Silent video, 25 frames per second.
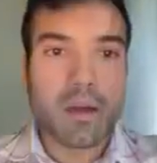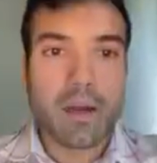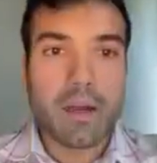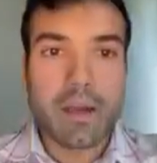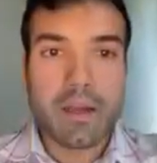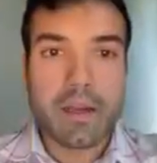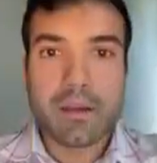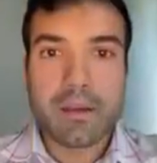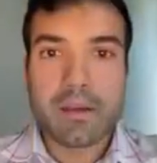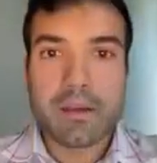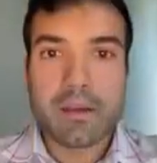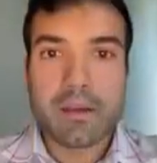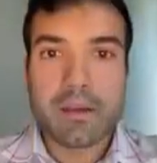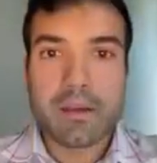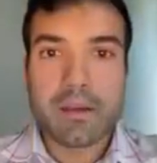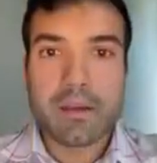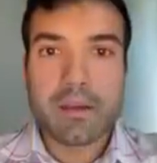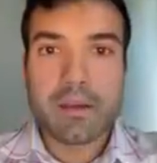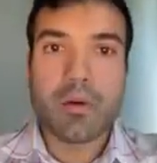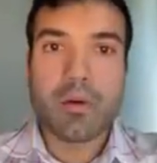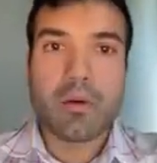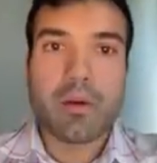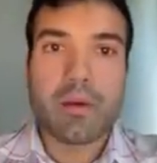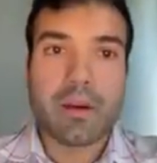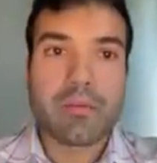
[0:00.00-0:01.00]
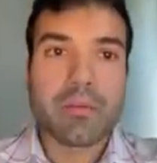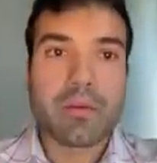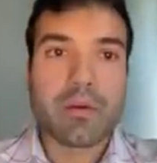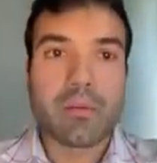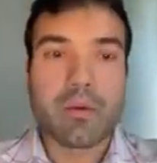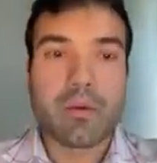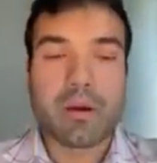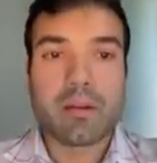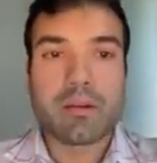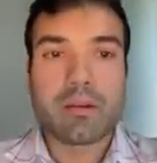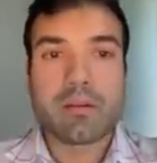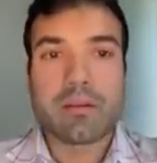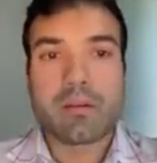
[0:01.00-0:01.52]
Hi, hello
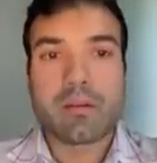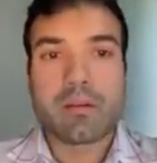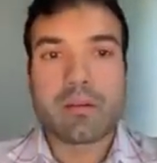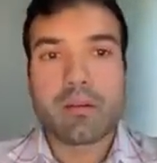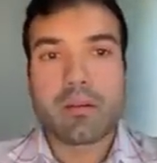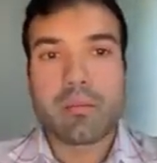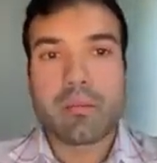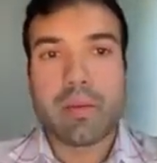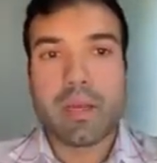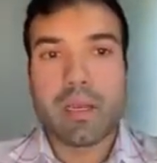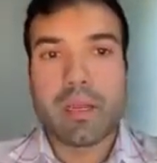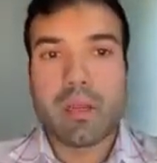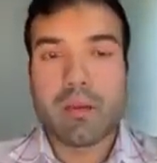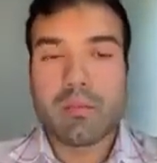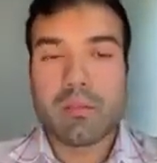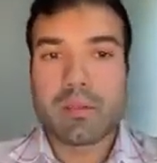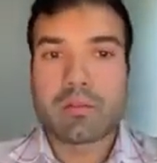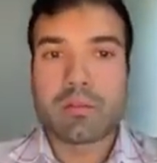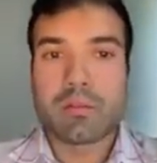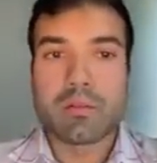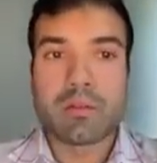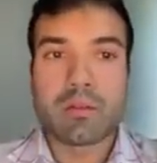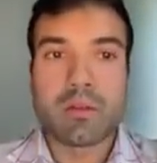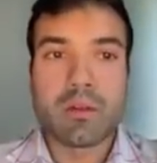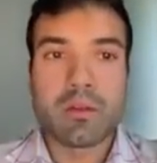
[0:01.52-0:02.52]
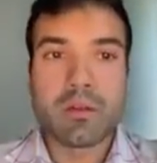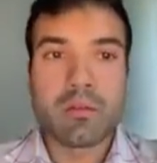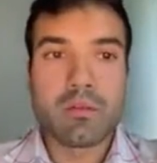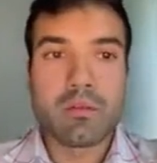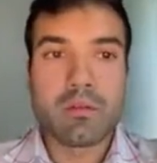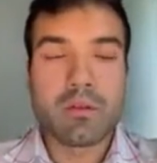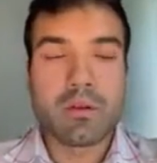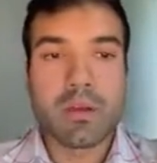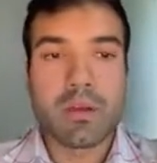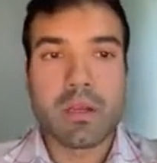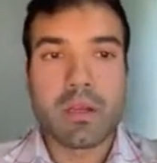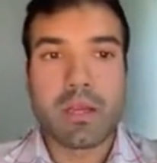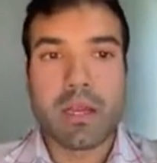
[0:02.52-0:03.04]
everyone. My name is
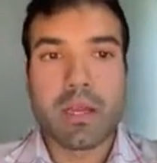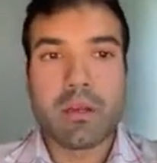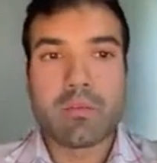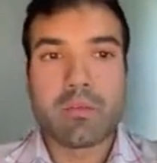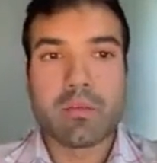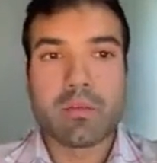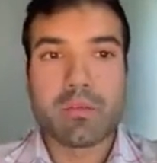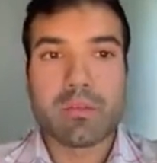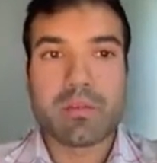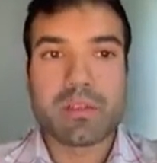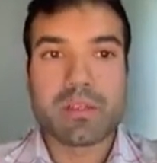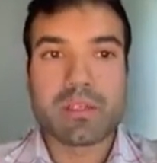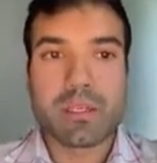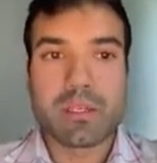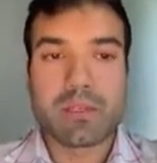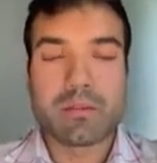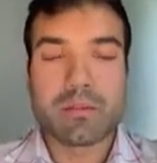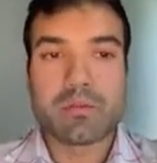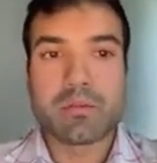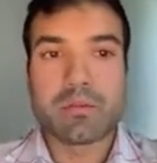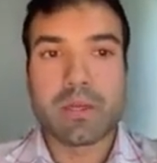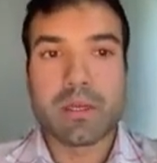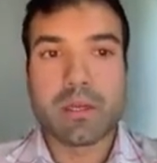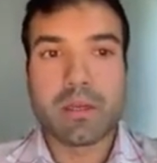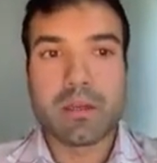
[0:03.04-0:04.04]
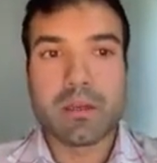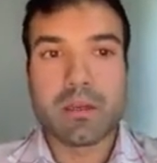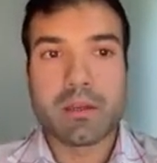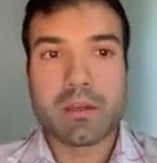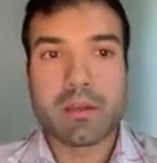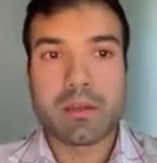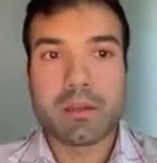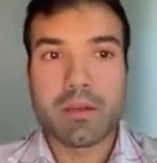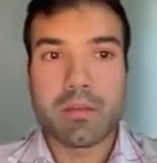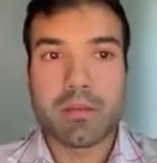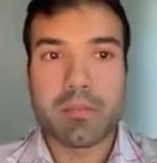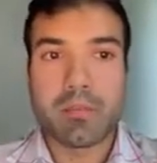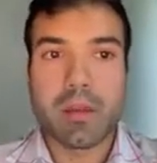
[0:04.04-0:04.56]
Rodrigo, and I will present today
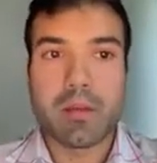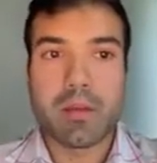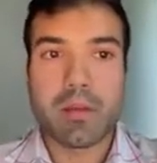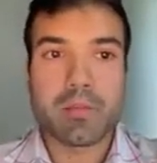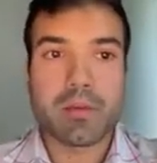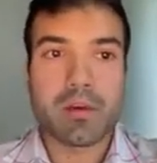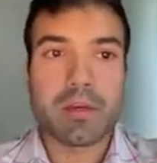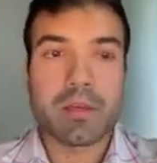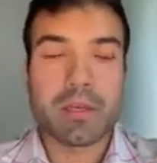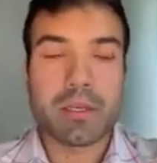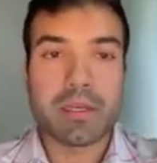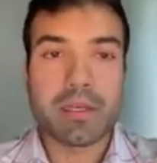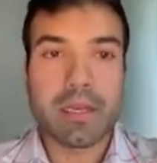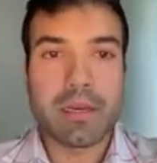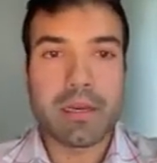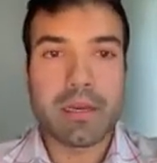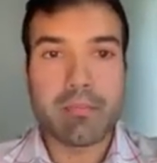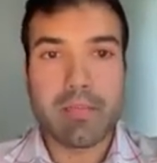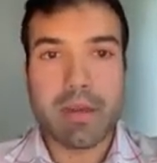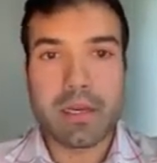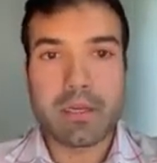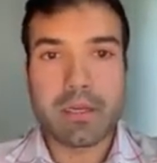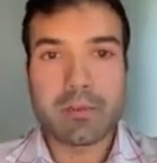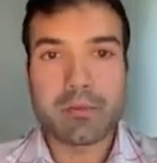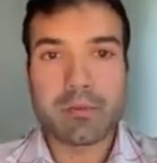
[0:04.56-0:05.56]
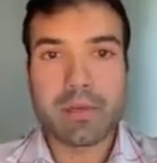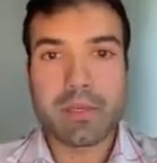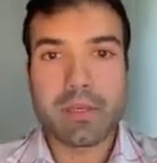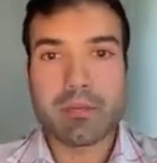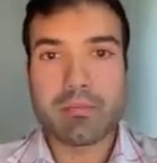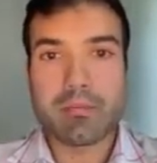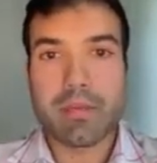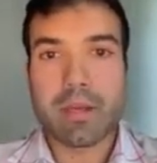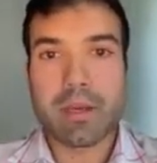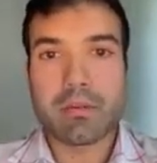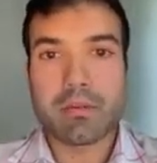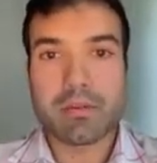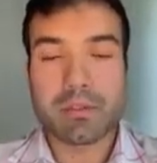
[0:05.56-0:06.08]
the paper Data Management
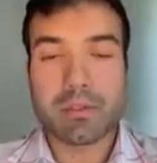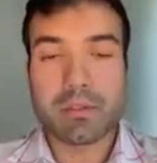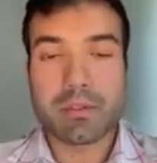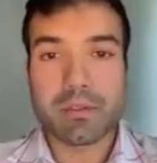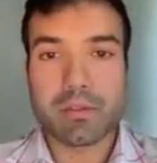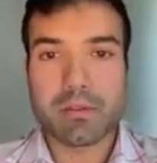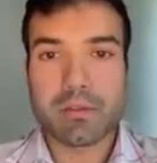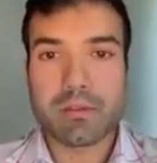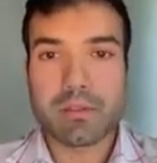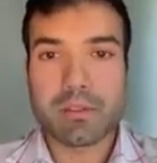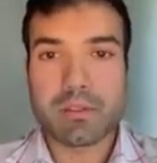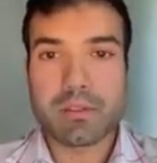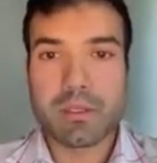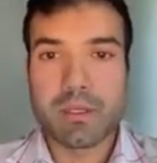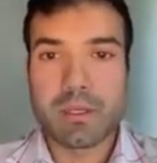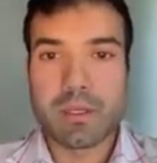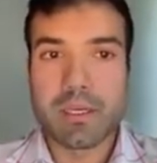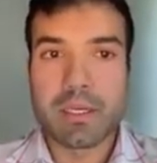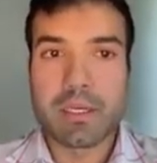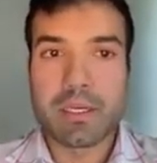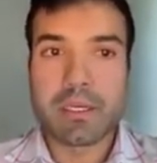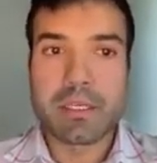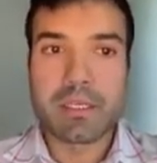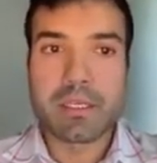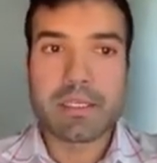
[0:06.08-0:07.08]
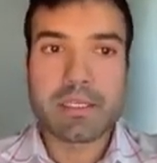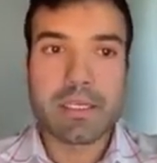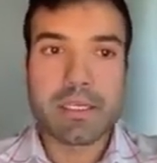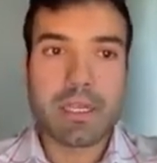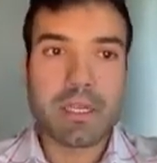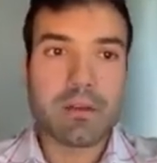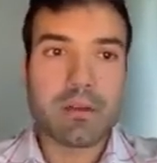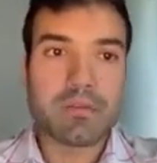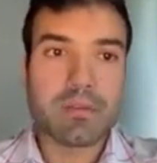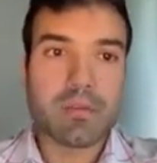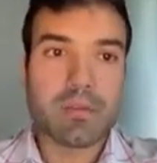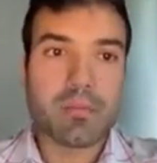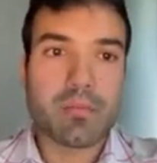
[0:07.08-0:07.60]
in Microservices, State
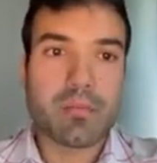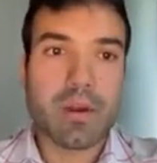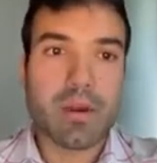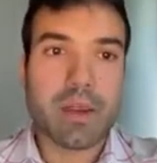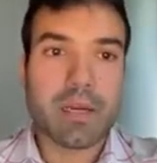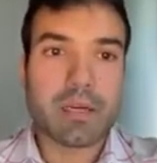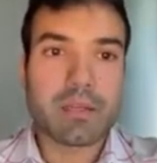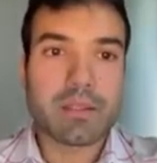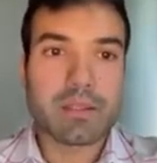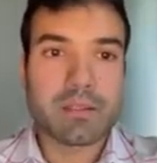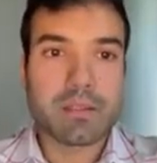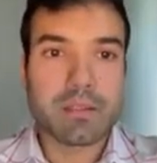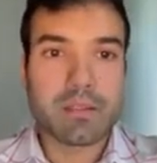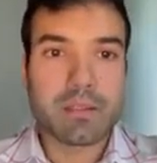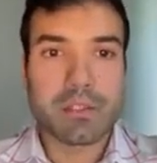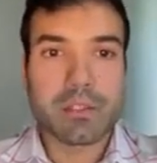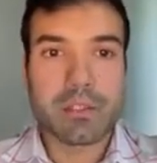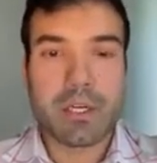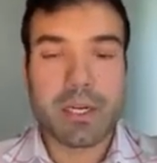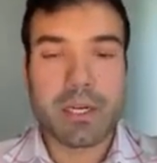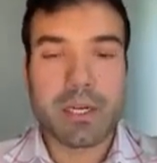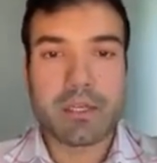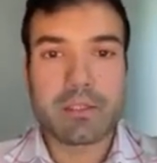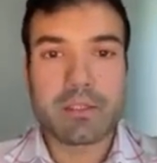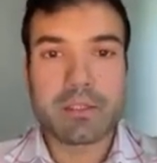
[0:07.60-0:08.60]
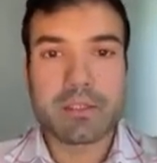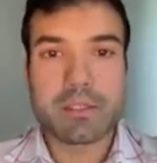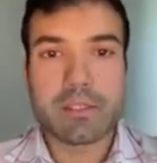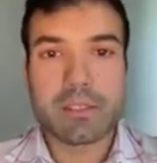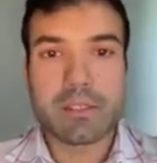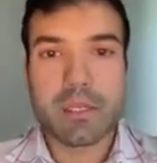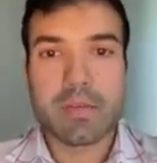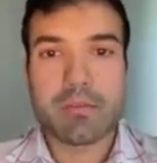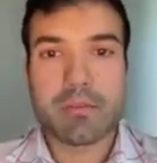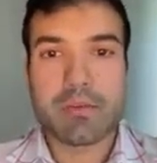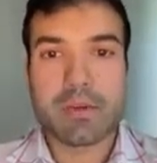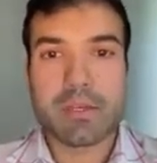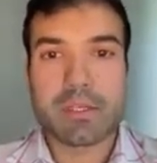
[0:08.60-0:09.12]
of the Practice, Challenges
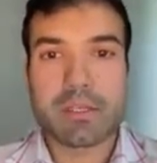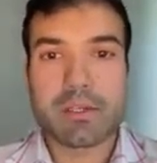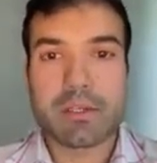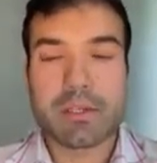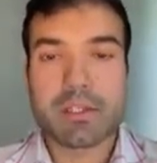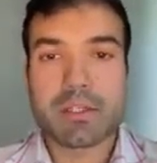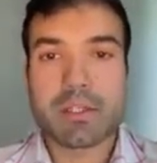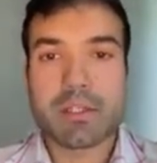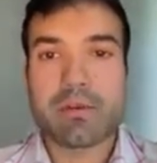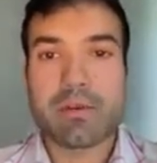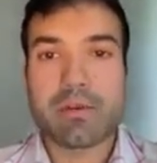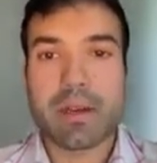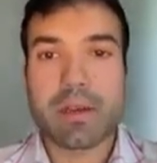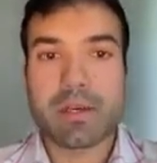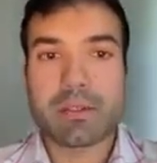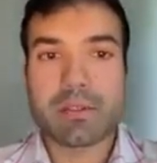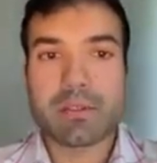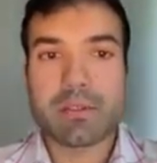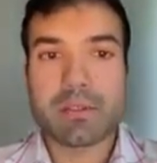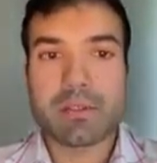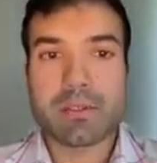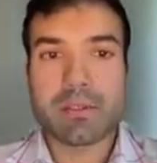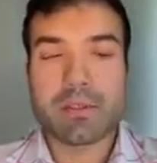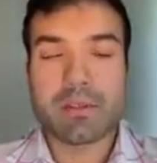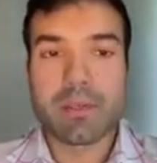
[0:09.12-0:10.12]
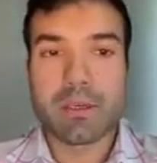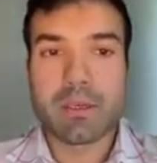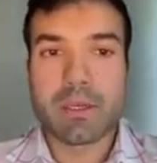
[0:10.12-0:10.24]
and Research Directions.